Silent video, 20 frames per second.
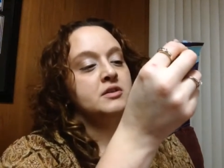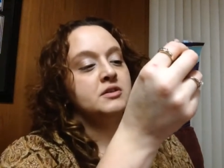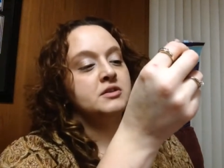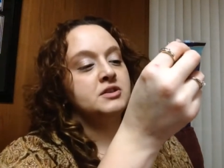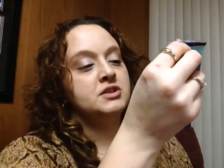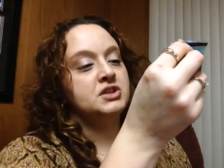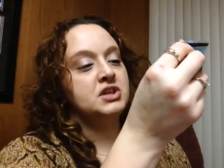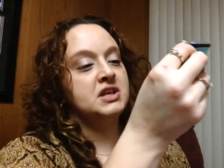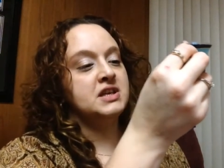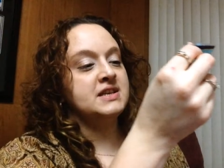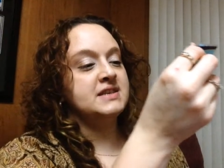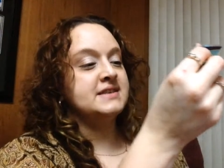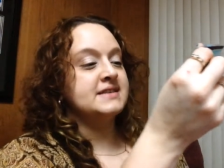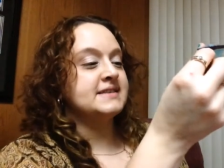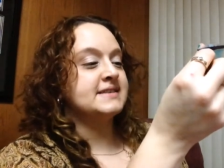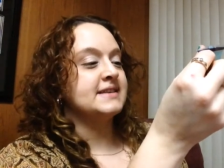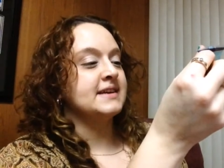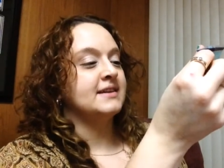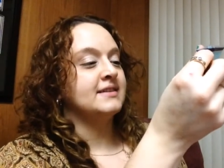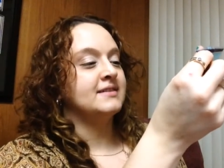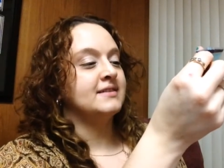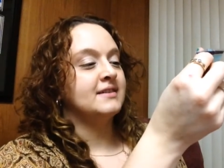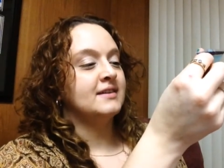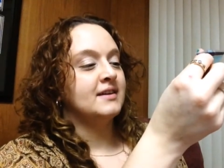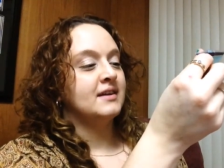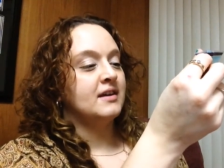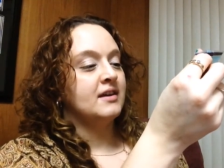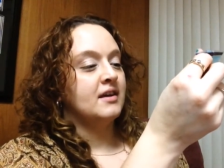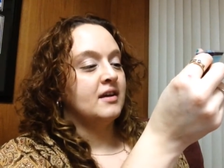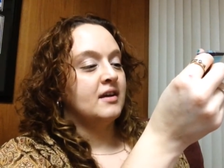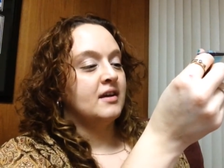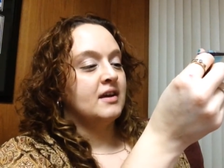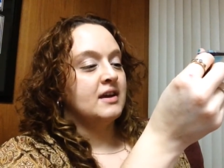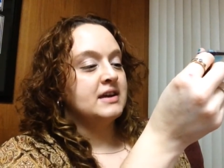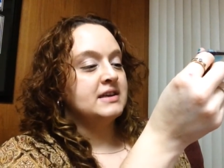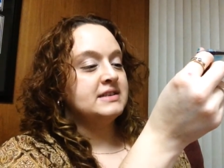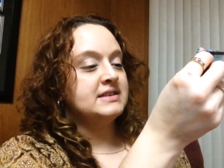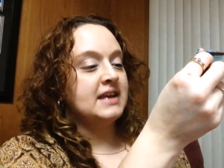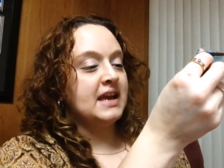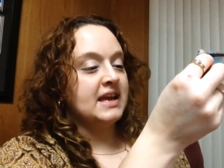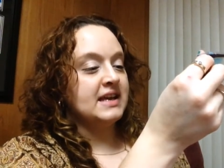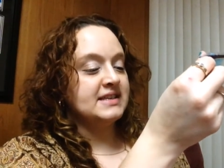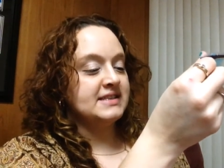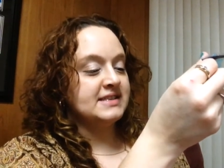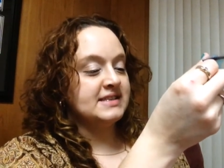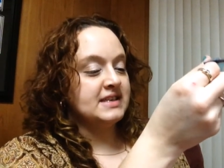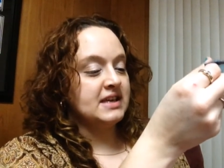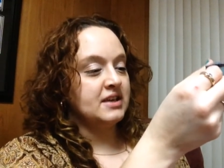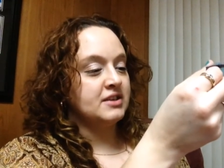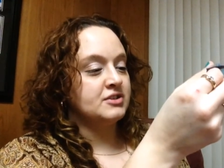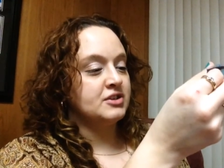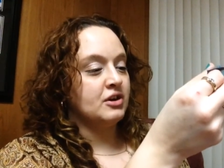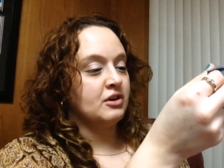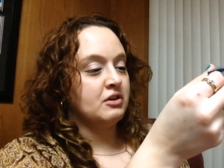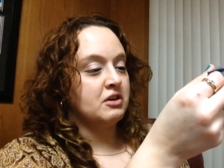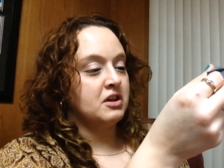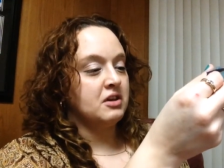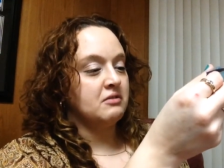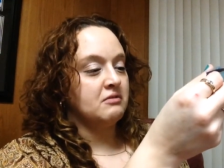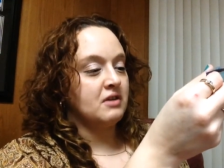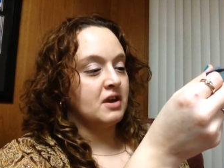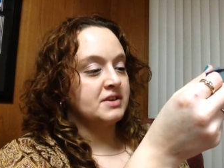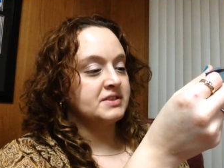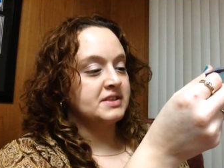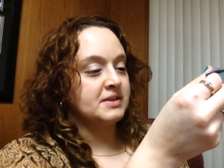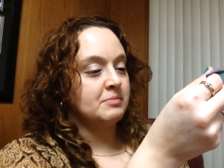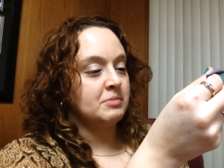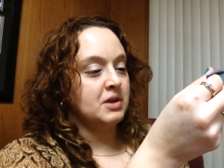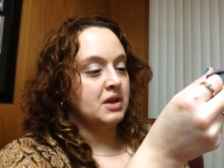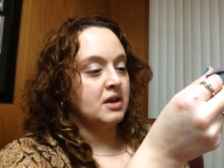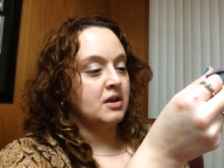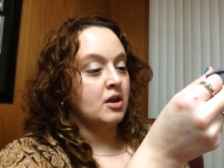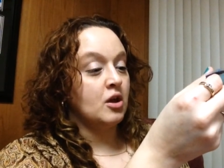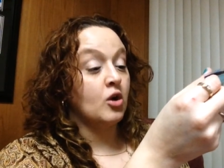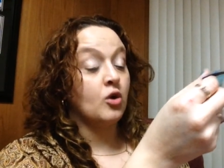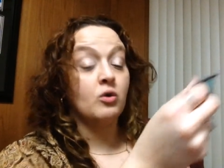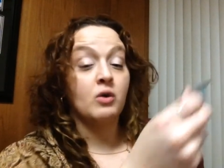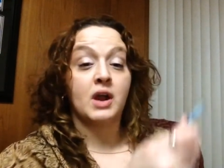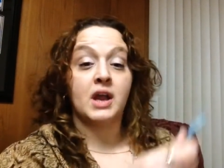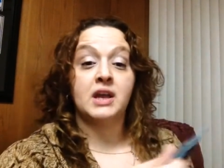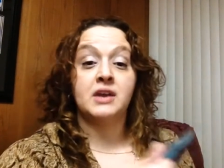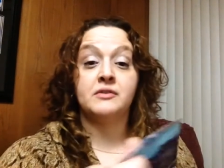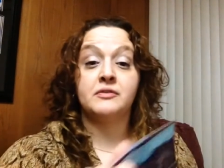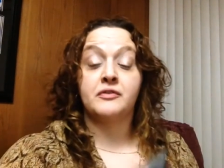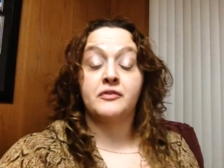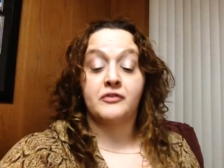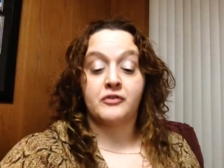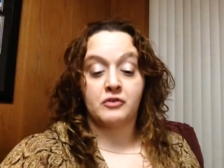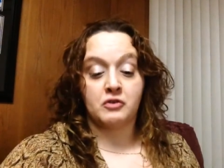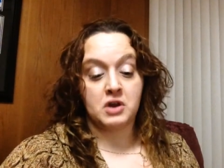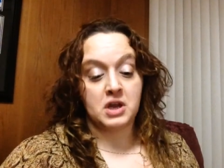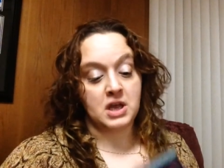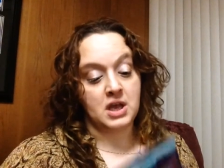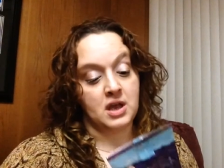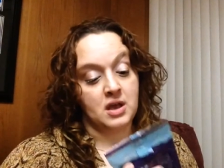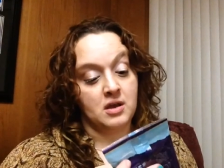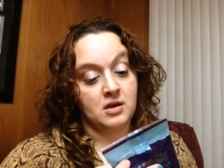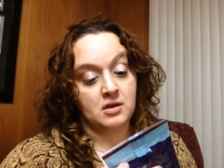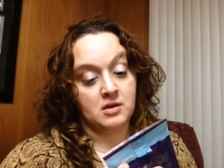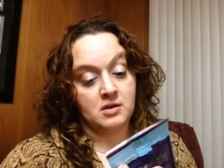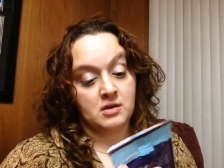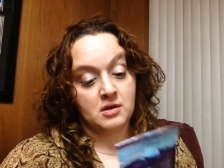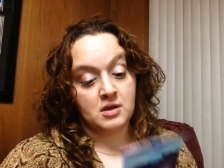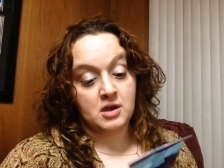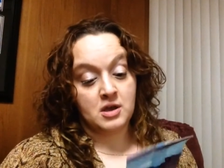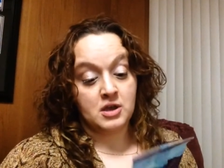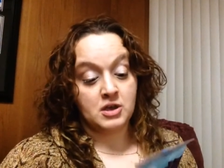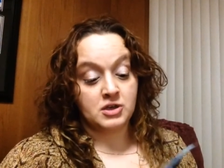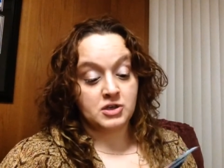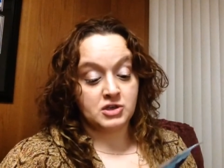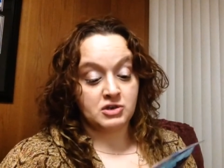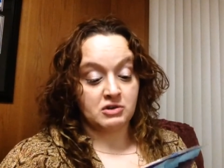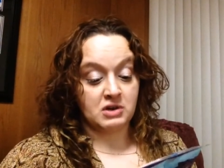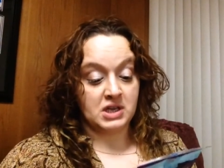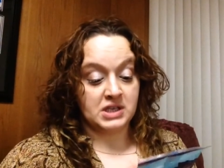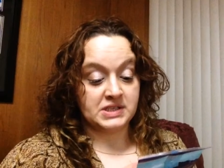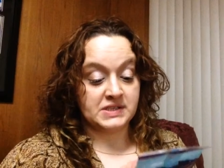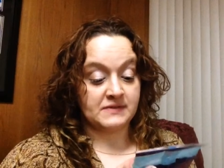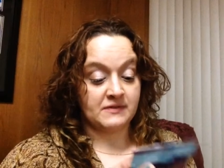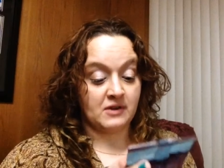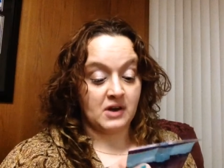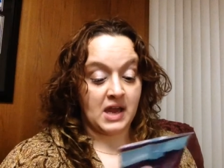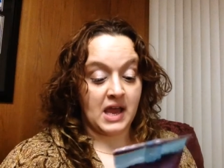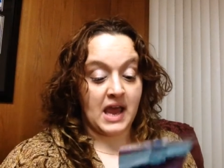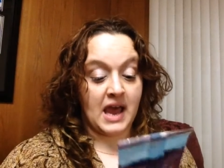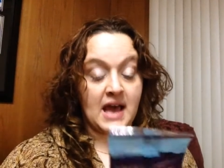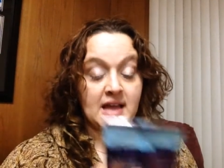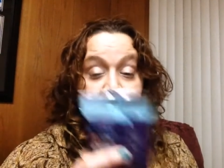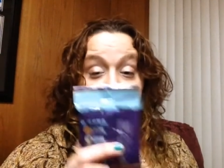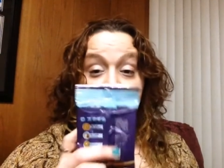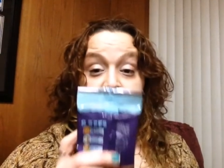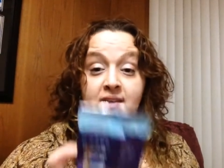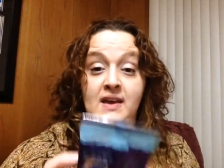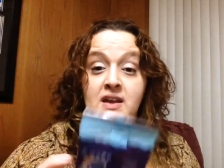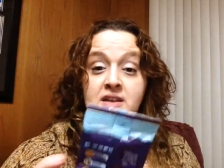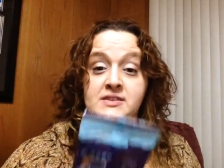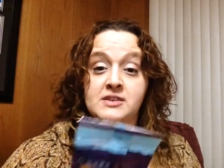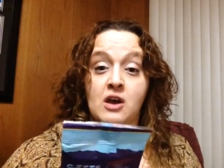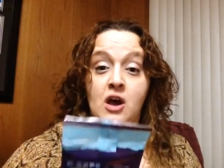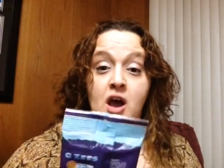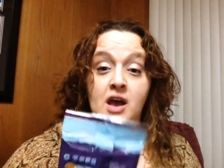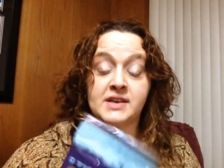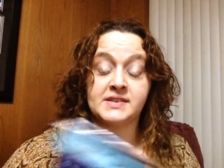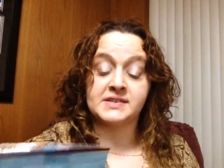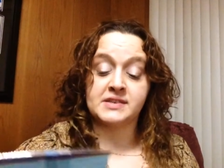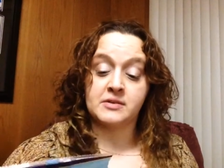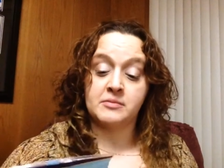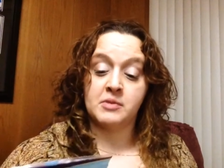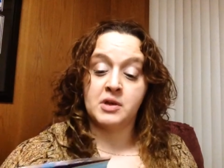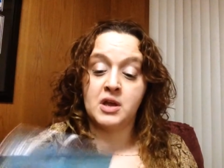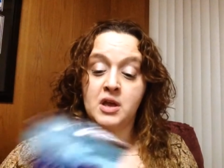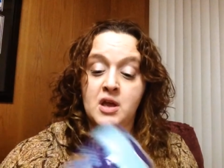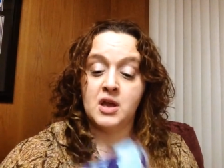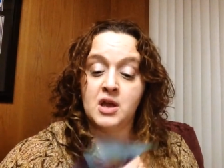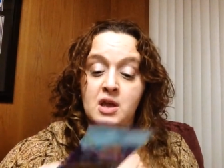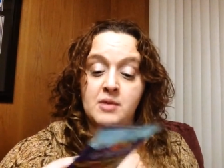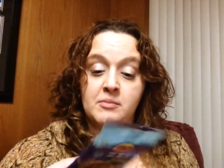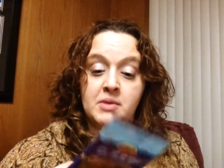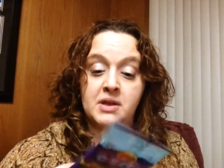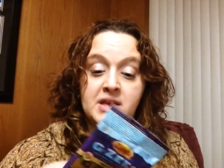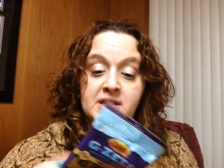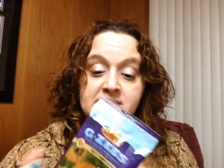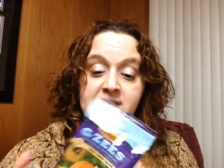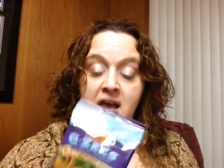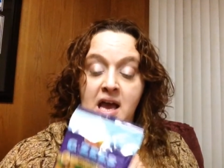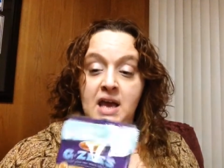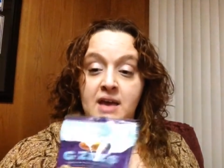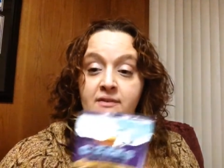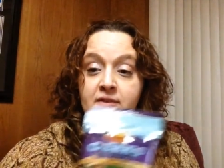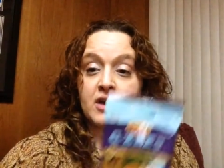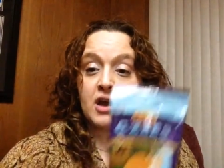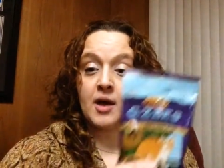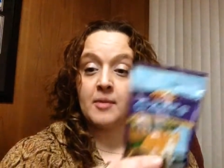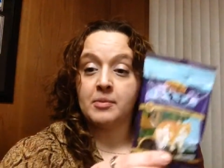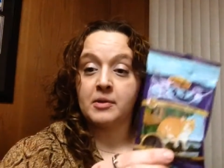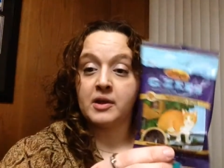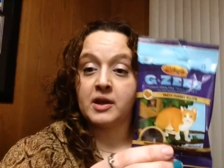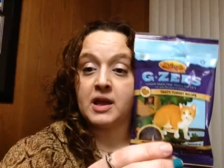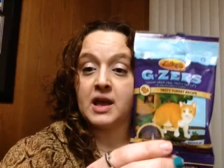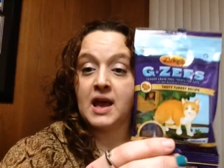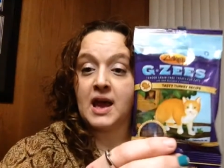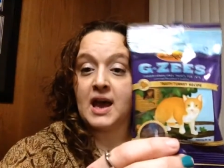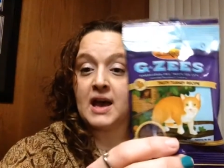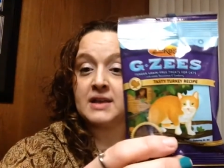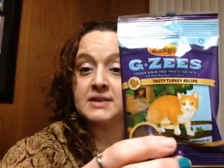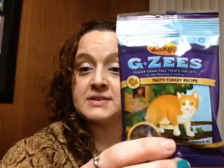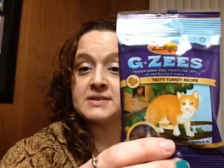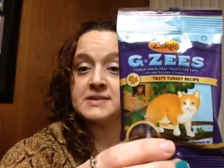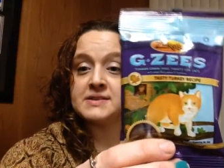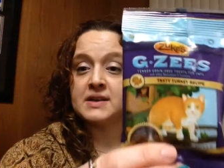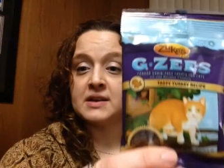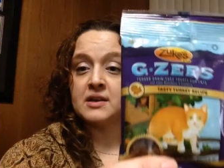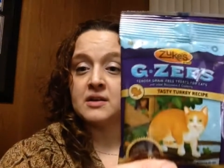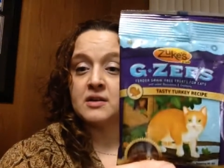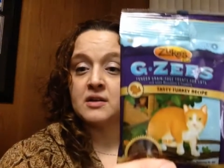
G's Tasty Turkey Recipe Grain-Free Treats for Cats. That is awesome because I have a couple of cats